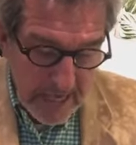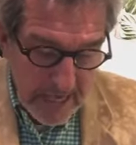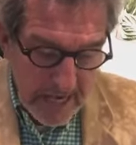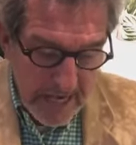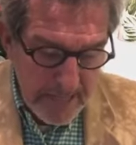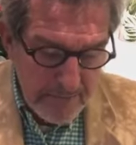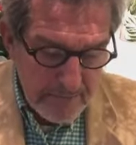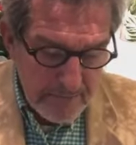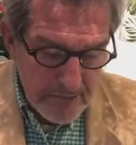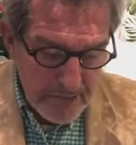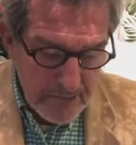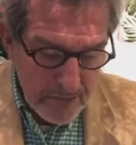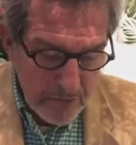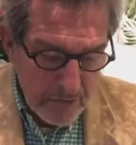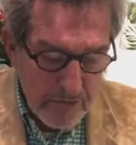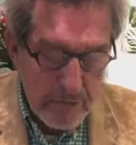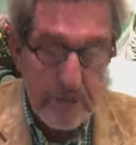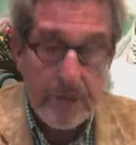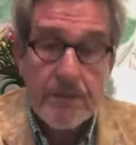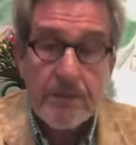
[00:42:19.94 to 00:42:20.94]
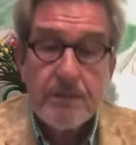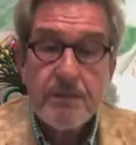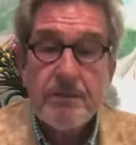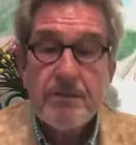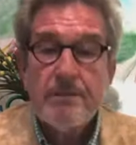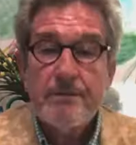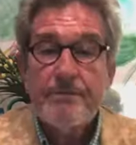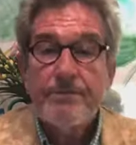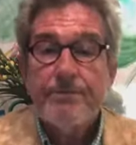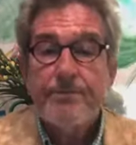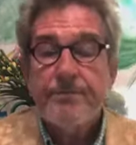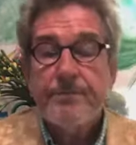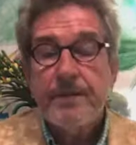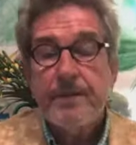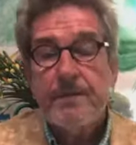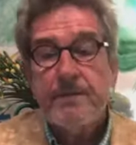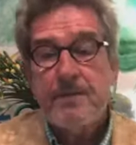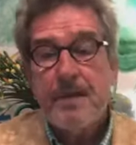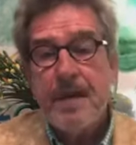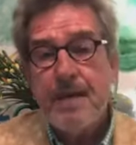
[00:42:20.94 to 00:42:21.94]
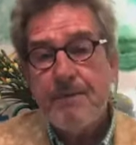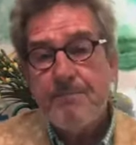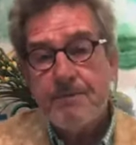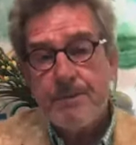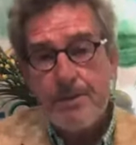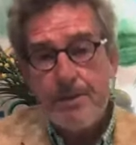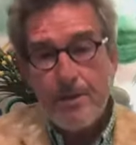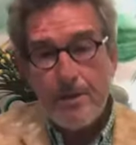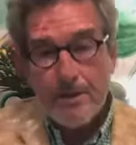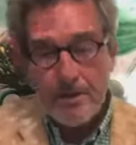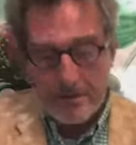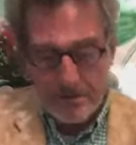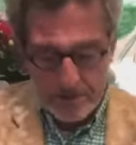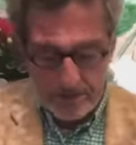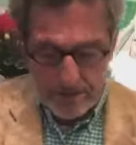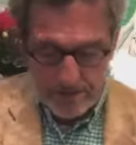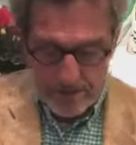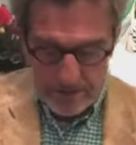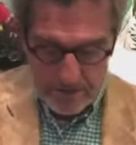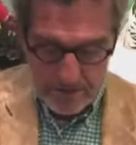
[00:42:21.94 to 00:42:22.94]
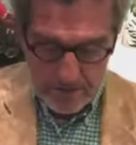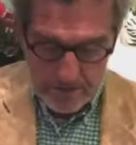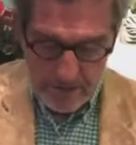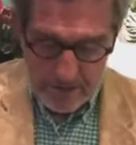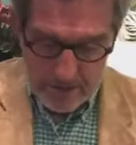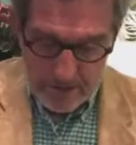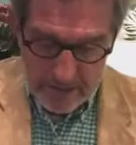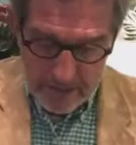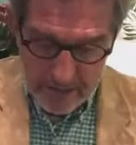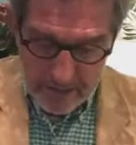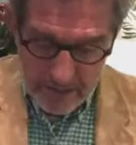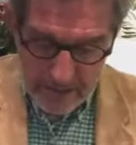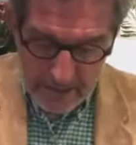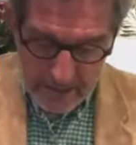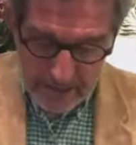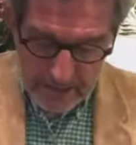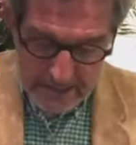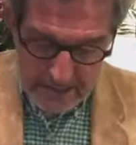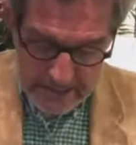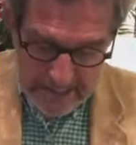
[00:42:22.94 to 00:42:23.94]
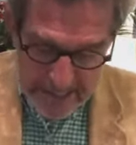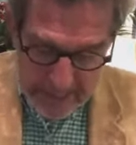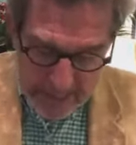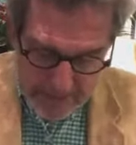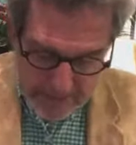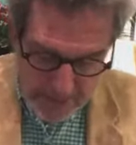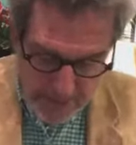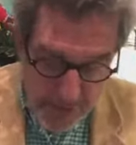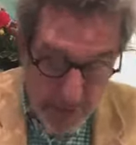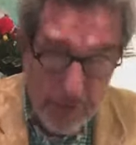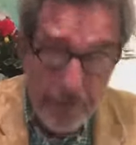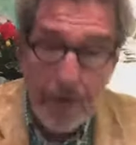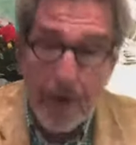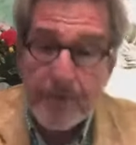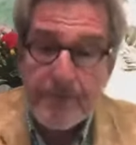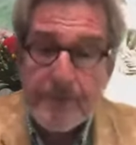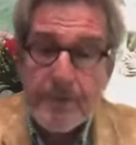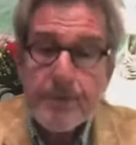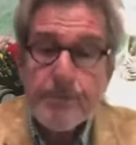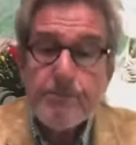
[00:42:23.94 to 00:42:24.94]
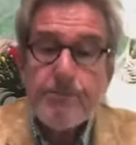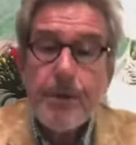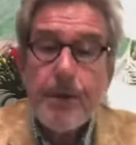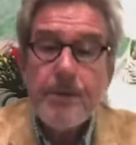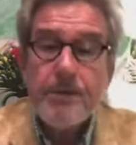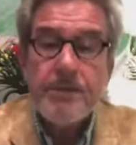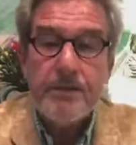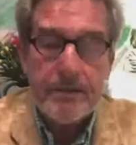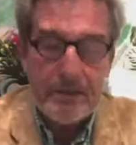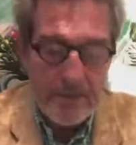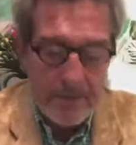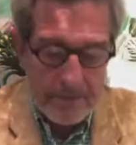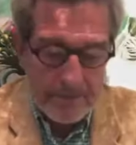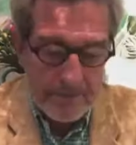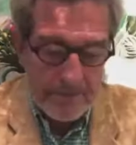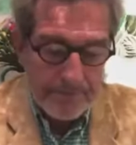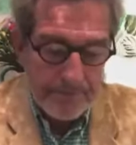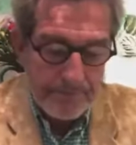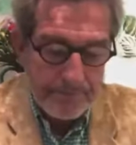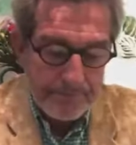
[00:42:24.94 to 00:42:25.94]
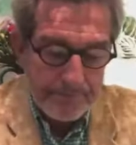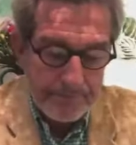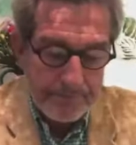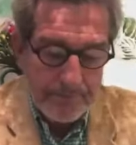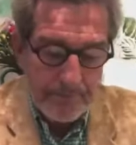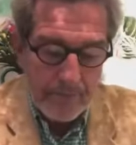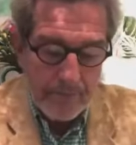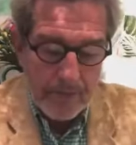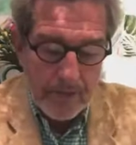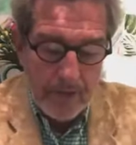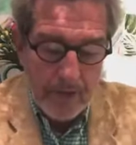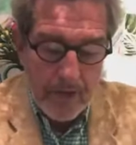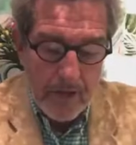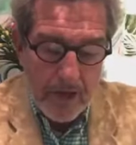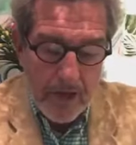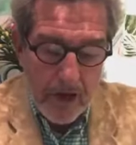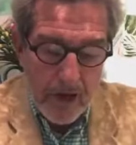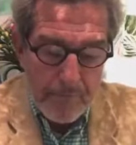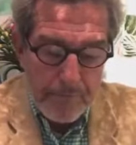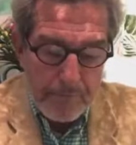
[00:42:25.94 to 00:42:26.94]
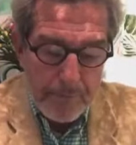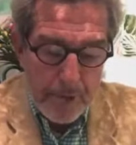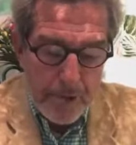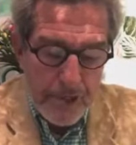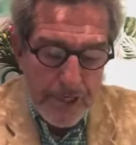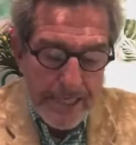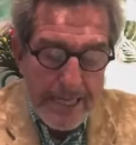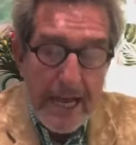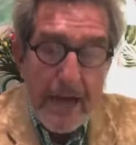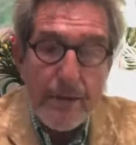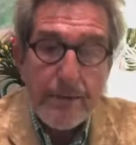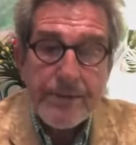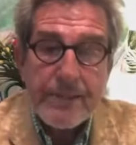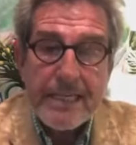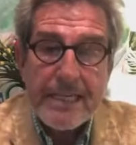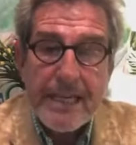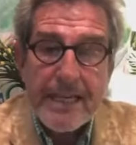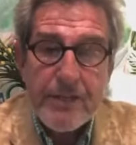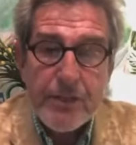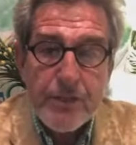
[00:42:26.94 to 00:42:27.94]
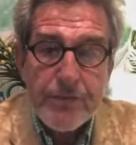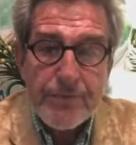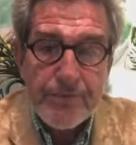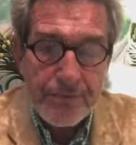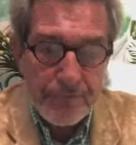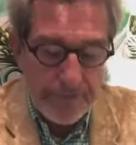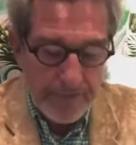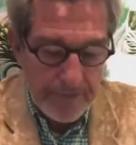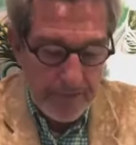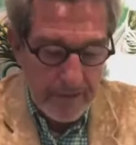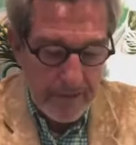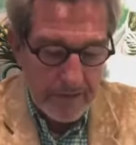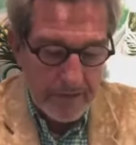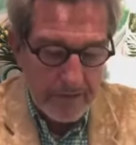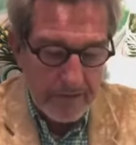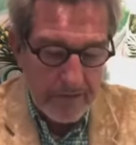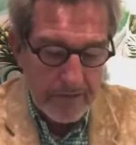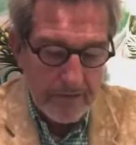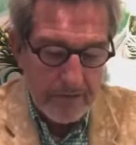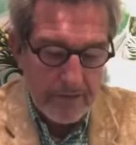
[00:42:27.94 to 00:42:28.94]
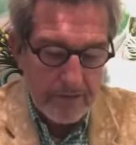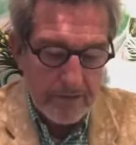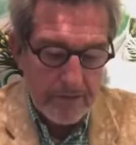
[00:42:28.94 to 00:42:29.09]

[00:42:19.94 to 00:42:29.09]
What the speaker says: times looked, times learned, the steps you've often pondered, of pushing out the edge of fear,